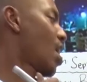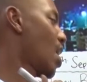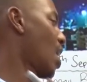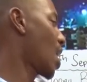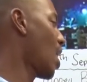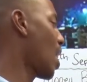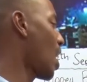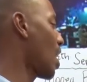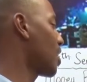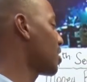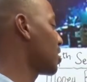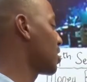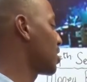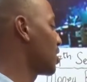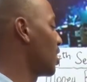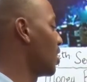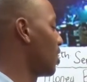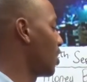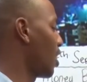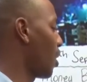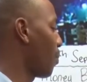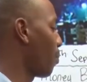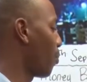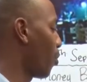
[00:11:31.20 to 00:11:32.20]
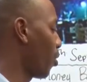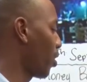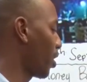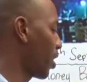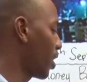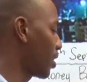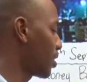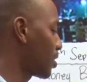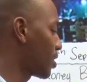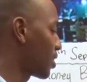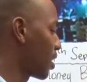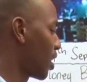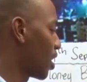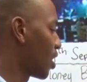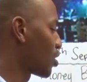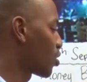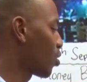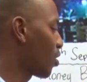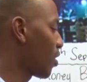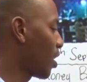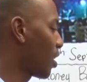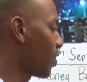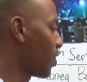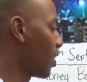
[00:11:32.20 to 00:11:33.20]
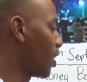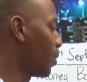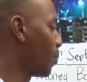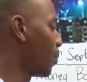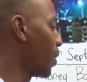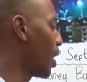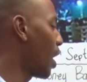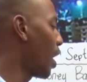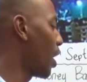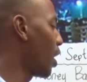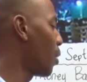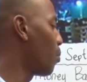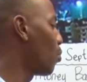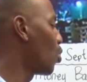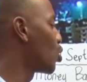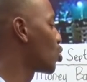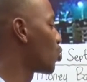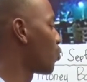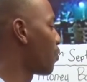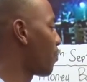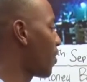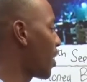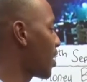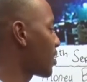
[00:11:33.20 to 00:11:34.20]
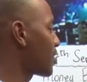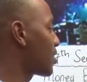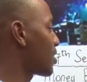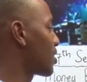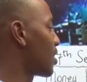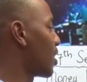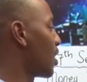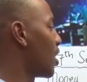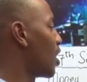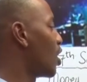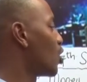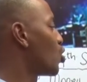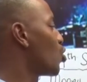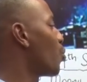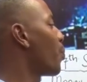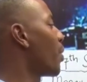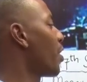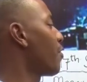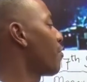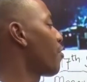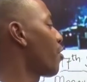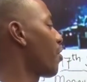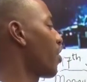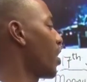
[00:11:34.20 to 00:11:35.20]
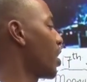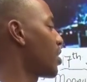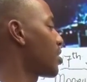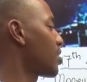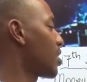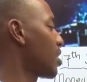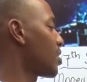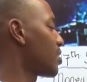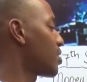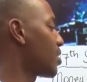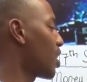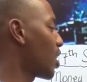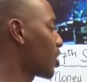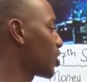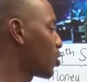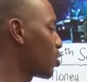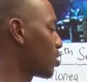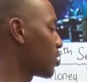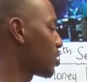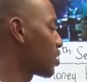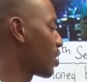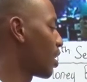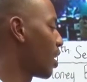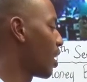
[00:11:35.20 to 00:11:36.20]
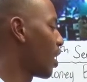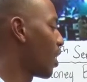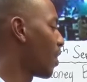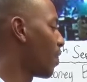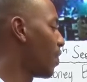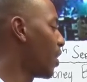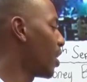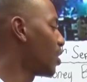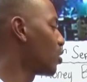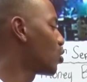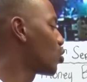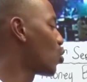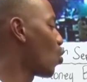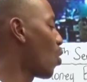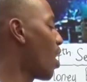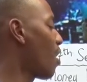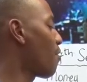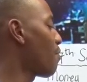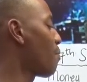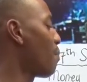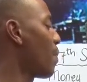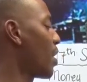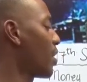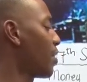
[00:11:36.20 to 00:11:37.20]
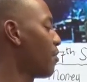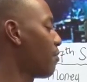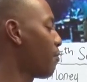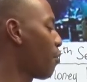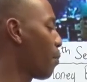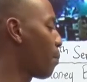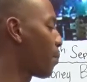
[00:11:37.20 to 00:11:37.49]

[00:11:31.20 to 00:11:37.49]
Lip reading: cash in their pockets, so that they are able to first to pay for their transactions, then to have money for